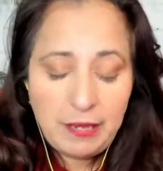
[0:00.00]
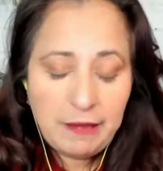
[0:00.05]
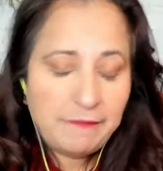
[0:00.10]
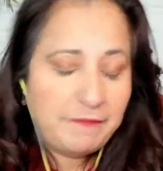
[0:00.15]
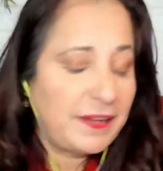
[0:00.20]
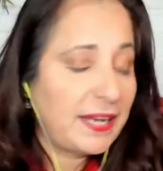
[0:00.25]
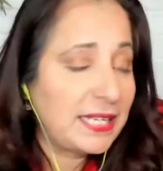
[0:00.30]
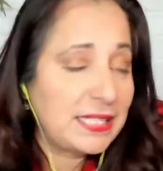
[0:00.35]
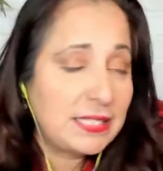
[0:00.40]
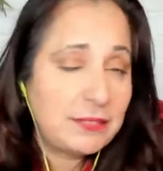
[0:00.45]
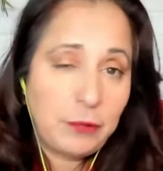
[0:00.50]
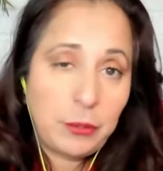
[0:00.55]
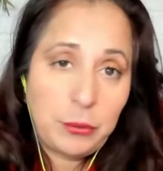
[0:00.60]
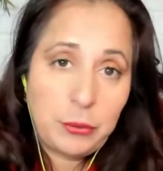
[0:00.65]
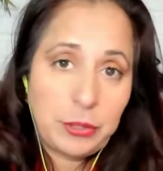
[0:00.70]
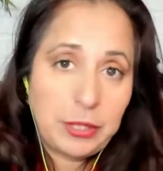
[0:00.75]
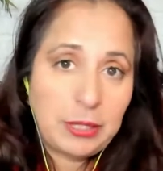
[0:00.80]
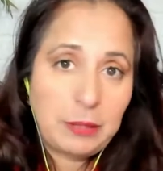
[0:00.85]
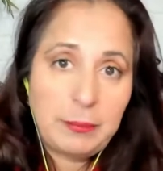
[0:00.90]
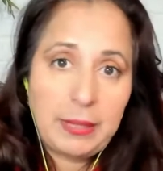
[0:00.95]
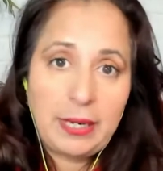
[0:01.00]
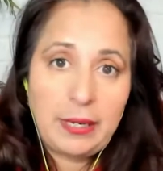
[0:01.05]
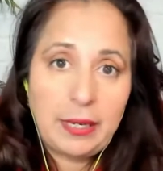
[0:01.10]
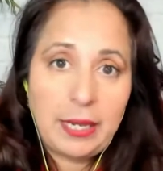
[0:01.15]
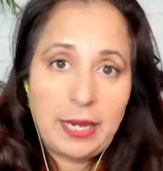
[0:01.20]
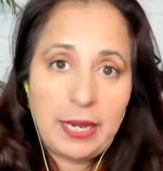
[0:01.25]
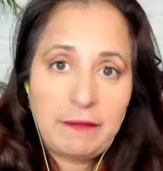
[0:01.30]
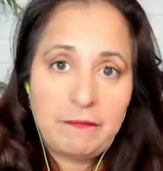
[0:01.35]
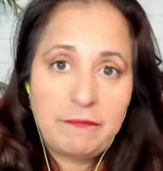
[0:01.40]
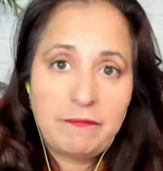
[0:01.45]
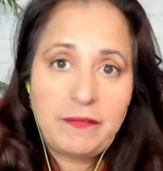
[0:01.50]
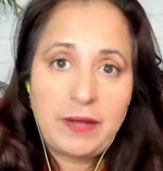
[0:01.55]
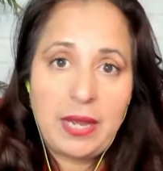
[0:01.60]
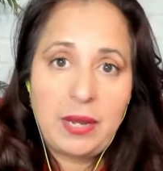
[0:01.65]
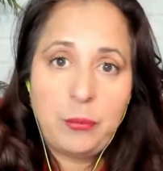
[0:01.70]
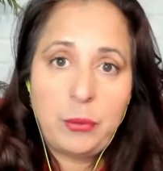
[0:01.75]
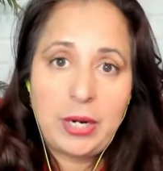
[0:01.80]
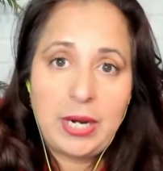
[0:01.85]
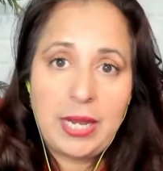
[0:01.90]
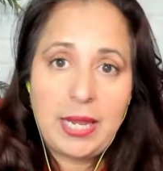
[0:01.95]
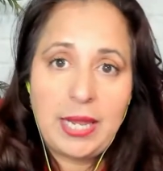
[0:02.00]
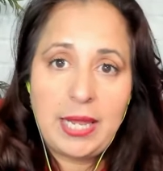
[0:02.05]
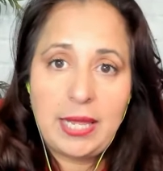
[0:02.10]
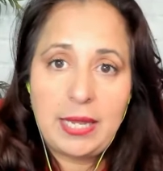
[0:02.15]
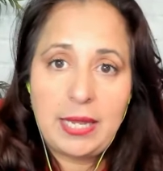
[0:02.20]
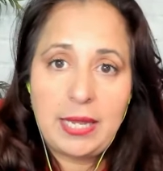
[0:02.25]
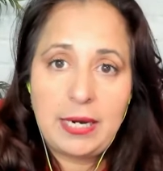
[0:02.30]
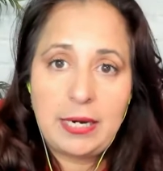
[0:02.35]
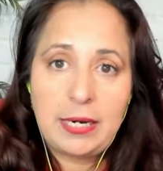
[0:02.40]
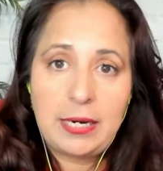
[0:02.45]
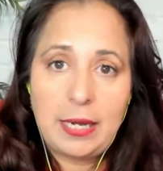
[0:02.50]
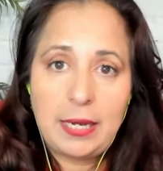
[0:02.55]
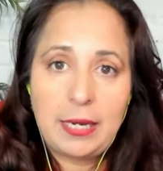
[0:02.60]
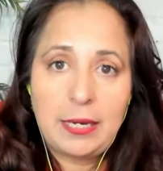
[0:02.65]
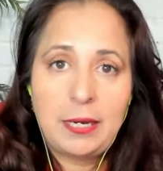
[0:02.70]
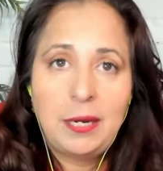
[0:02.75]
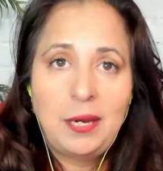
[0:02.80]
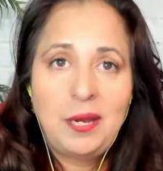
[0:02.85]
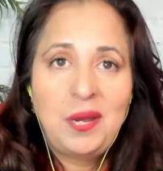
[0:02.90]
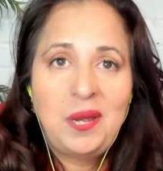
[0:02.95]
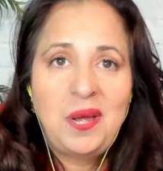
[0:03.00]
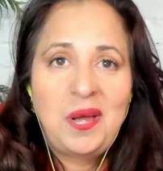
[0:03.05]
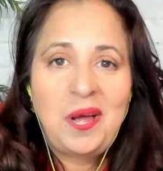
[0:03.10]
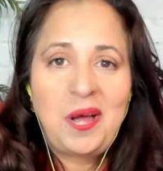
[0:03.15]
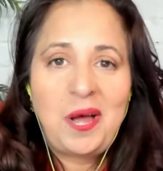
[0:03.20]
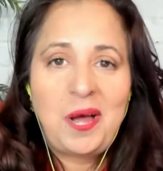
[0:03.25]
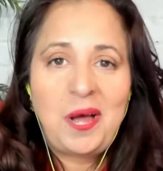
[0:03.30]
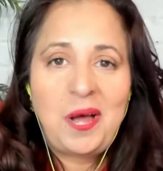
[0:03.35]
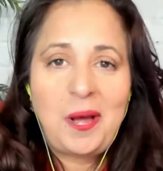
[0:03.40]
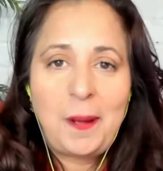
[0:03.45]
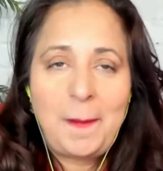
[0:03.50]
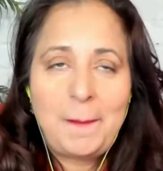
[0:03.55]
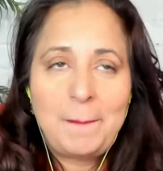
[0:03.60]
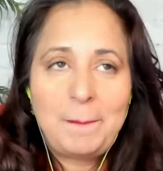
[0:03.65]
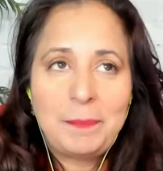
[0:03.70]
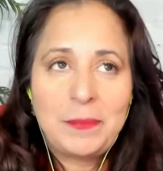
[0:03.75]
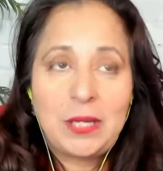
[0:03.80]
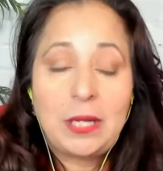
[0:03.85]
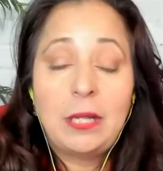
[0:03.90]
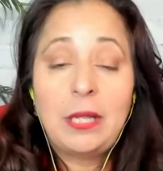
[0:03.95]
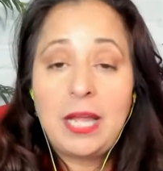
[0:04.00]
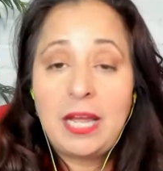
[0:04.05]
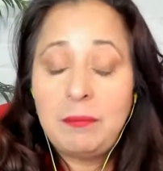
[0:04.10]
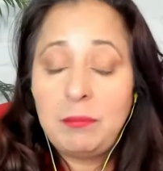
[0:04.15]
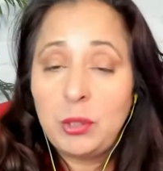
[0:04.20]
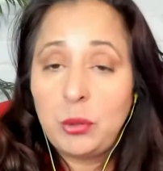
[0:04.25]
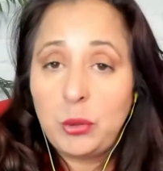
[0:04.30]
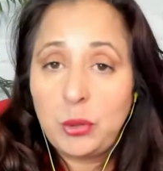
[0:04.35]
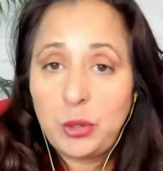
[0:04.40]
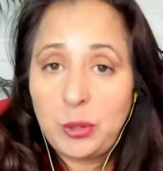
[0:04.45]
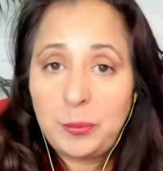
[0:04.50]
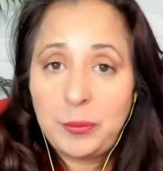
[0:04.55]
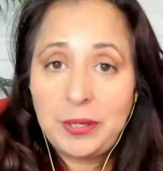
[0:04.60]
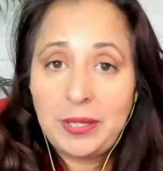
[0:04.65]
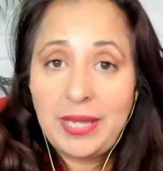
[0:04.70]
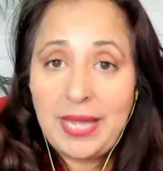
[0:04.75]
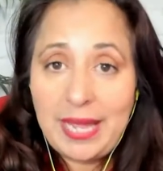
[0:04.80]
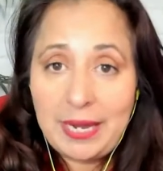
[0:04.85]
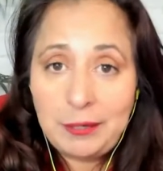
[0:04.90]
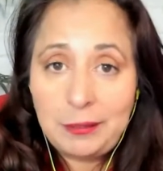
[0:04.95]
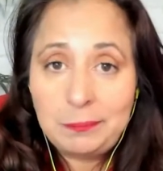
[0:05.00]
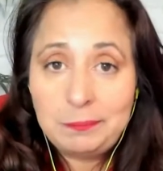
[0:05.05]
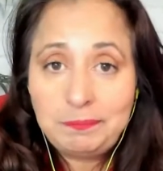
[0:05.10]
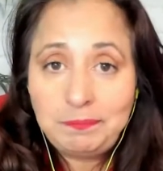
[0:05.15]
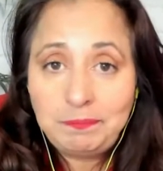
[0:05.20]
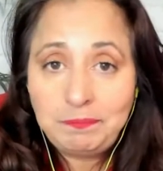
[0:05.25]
fast forward in my life i went ahead and i um, climbed the corporate ladder